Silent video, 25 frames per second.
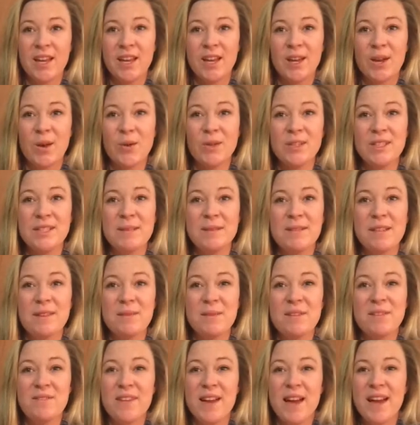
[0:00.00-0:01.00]
Cold seeps can
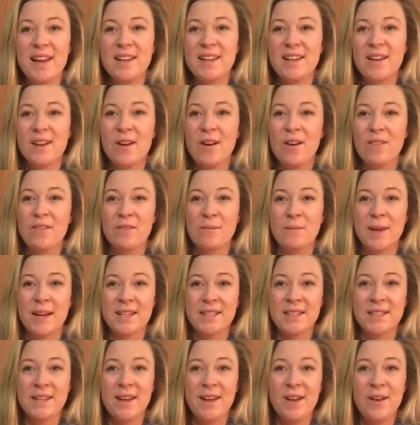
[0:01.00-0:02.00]
be found in the Gulf of
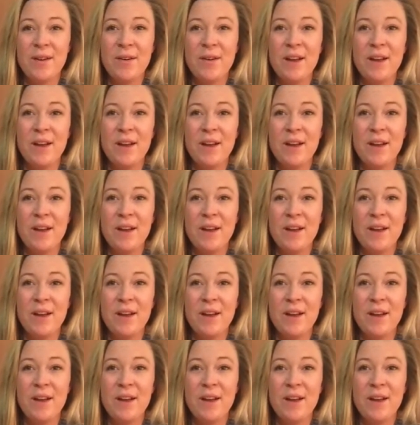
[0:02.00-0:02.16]
Mexico